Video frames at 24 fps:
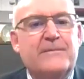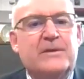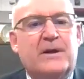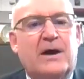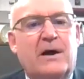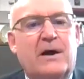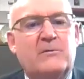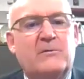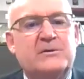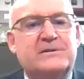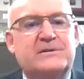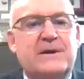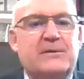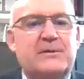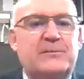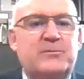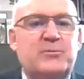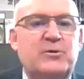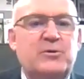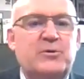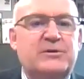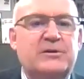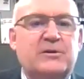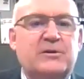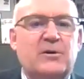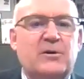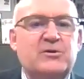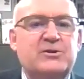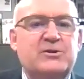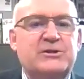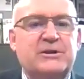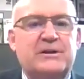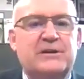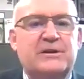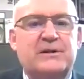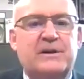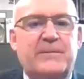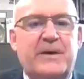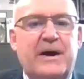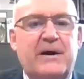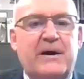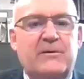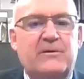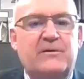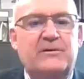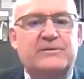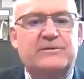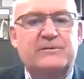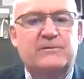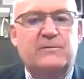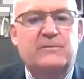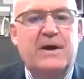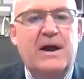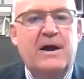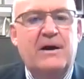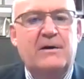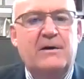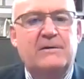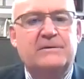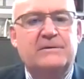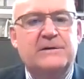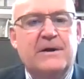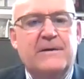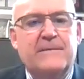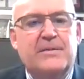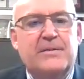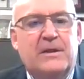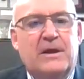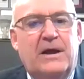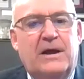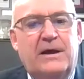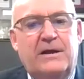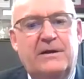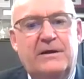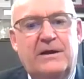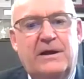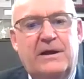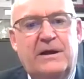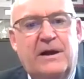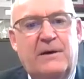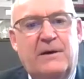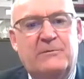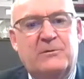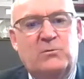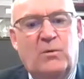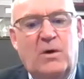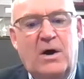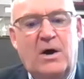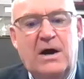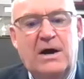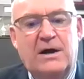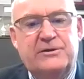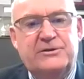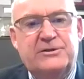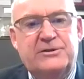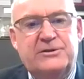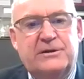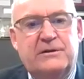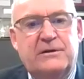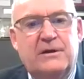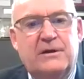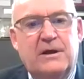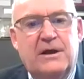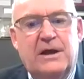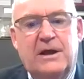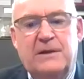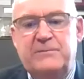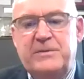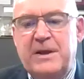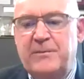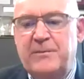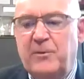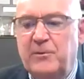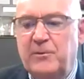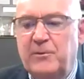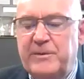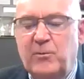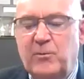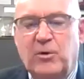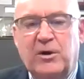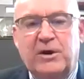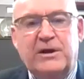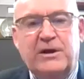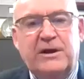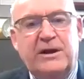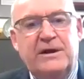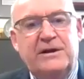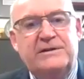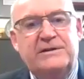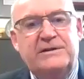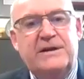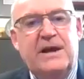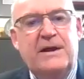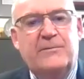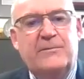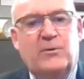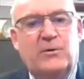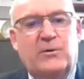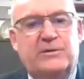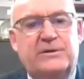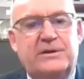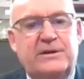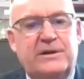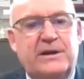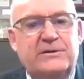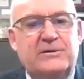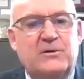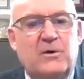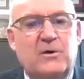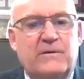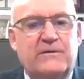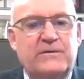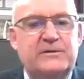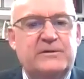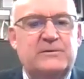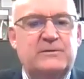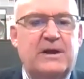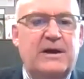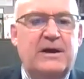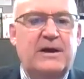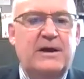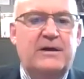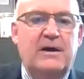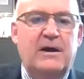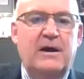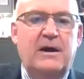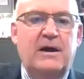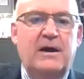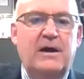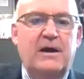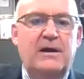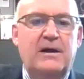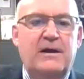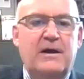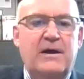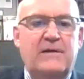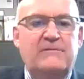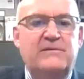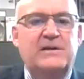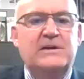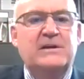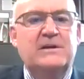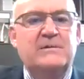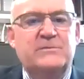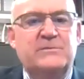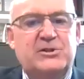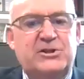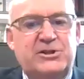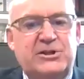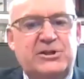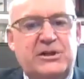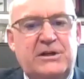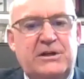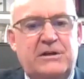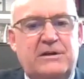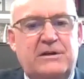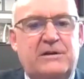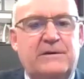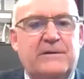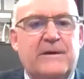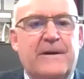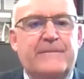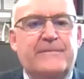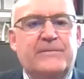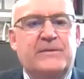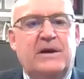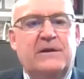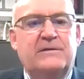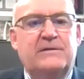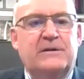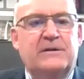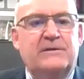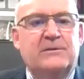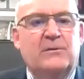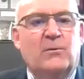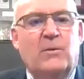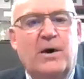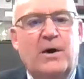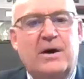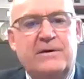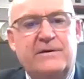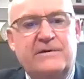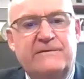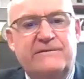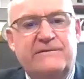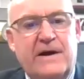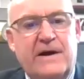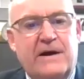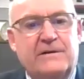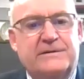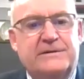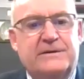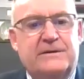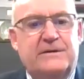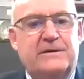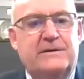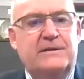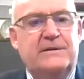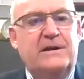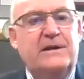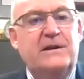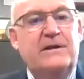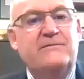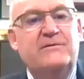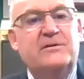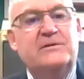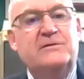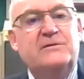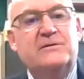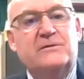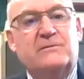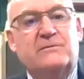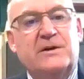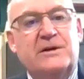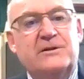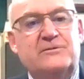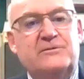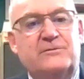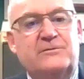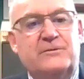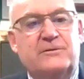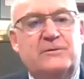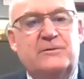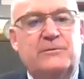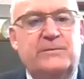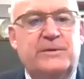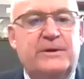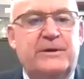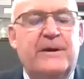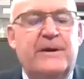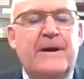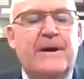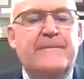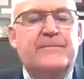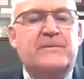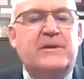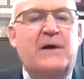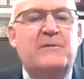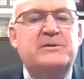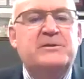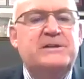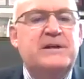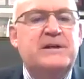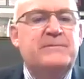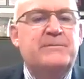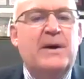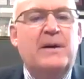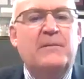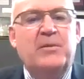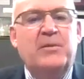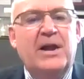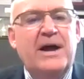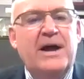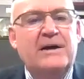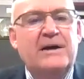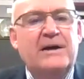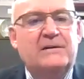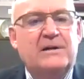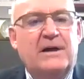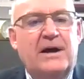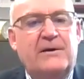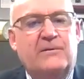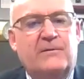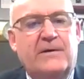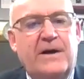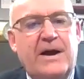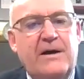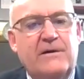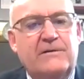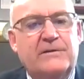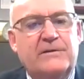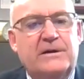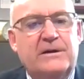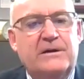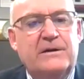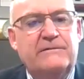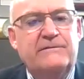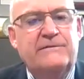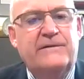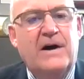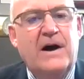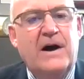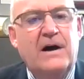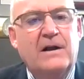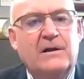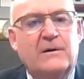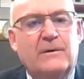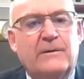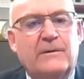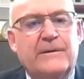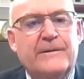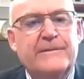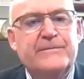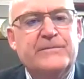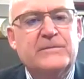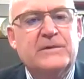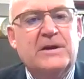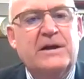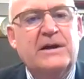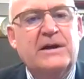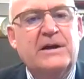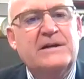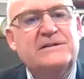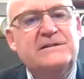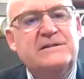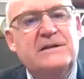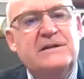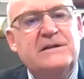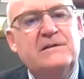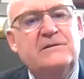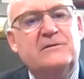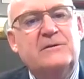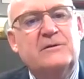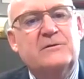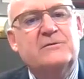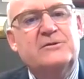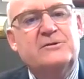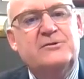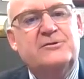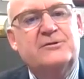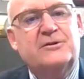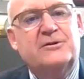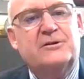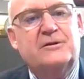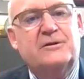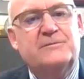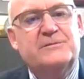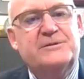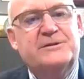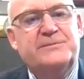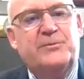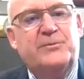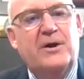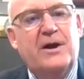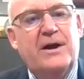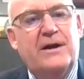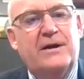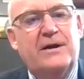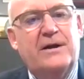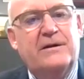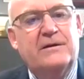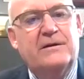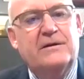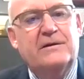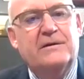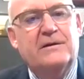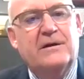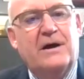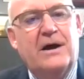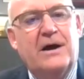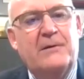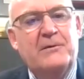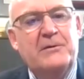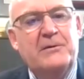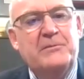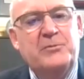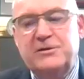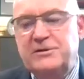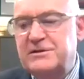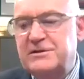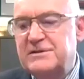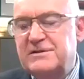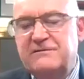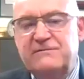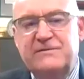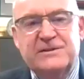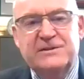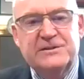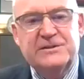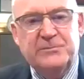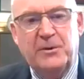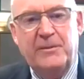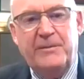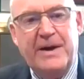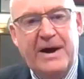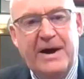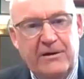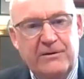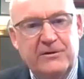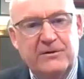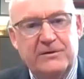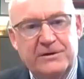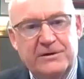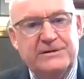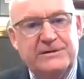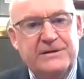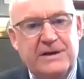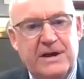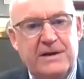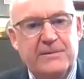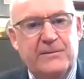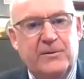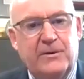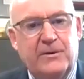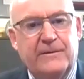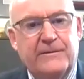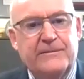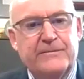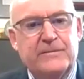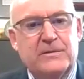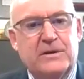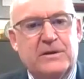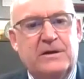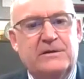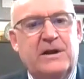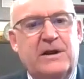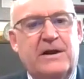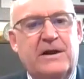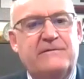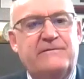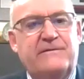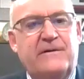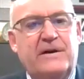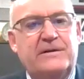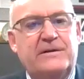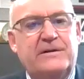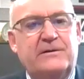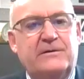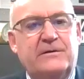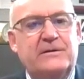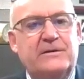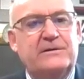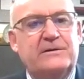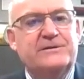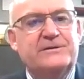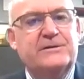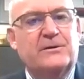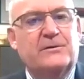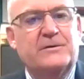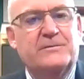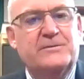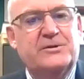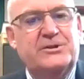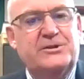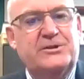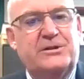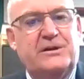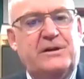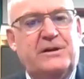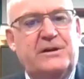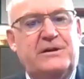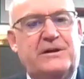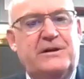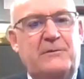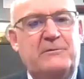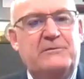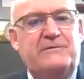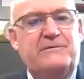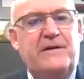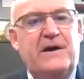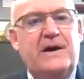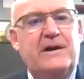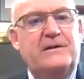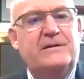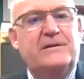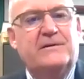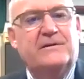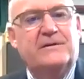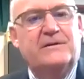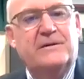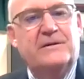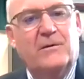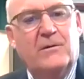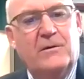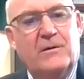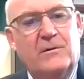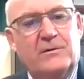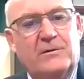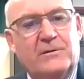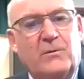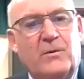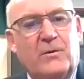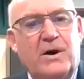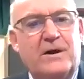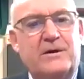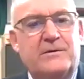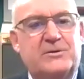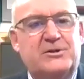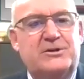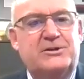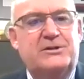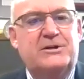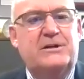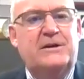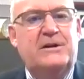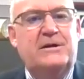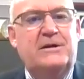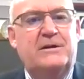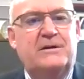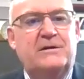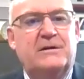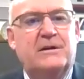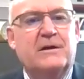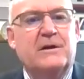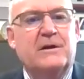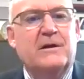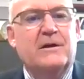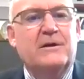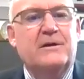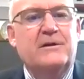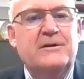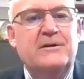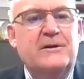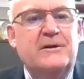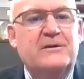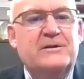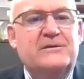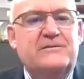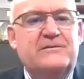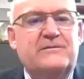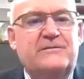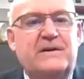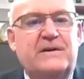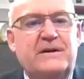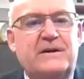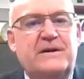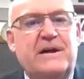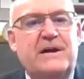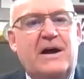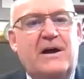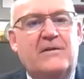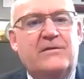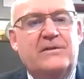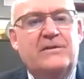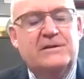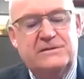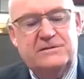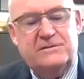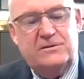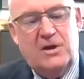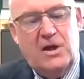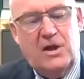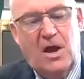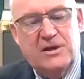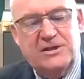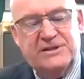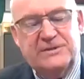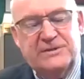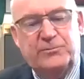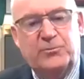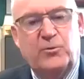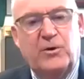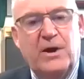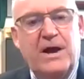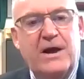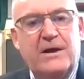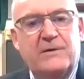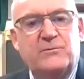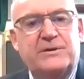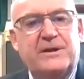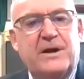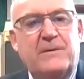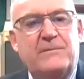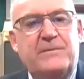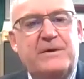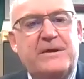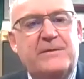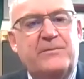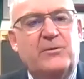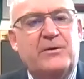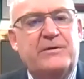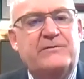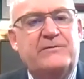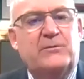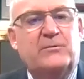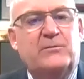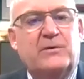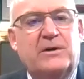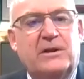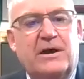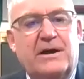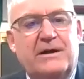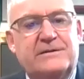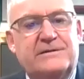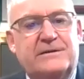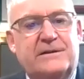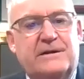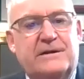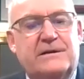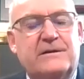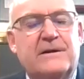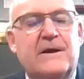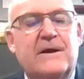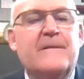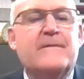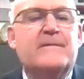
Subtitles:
I was able to put the lotion and the powders around, and I would watch, and people would be working at a table, and then they'd go over to like a vending machine, and then the water fountain, and then even to the restroom. And I would take my black light around then and follow, and I seen those germs spread. I would put this invisible powder on the table, and then I'd find it on the soda machine, and I would find it on the water machine. And it's funny how this spread without people even realizing it.